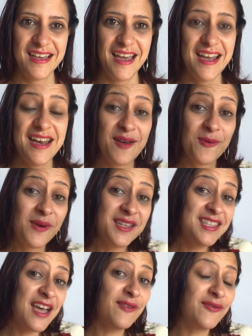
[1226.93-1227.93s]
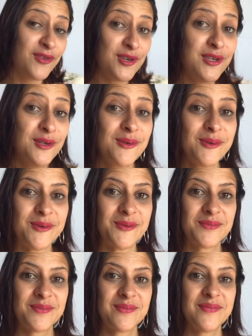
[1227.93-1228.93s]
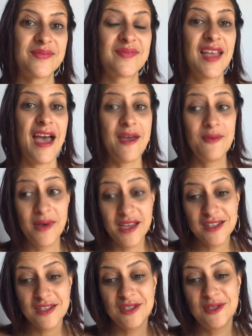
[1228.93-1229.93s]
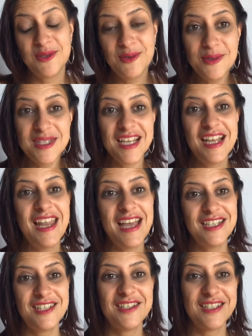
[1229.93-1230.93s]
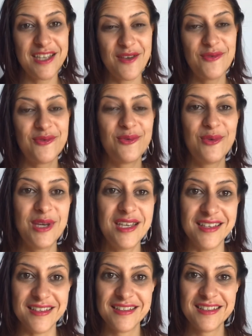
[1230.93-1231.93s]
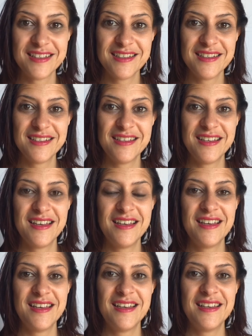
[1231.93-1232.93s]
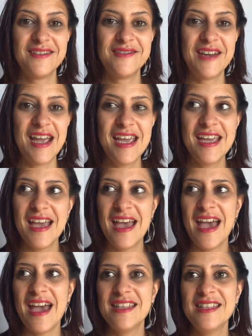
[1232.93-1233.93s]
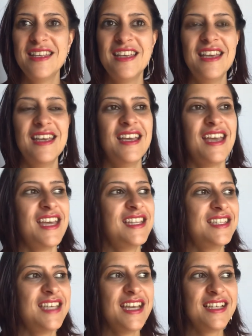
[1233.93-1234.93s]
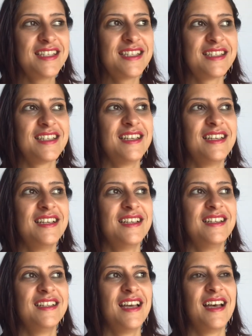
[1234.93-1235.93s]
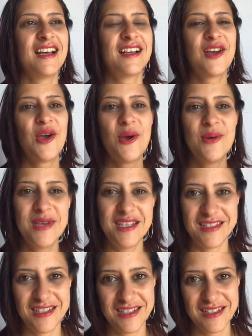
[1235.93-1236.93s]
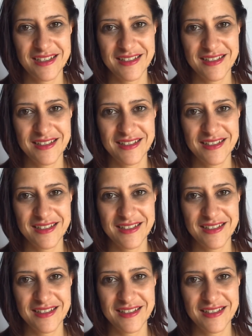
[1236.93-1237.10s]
And I want that for you. I want you to let yourself free, right? And it takes courage,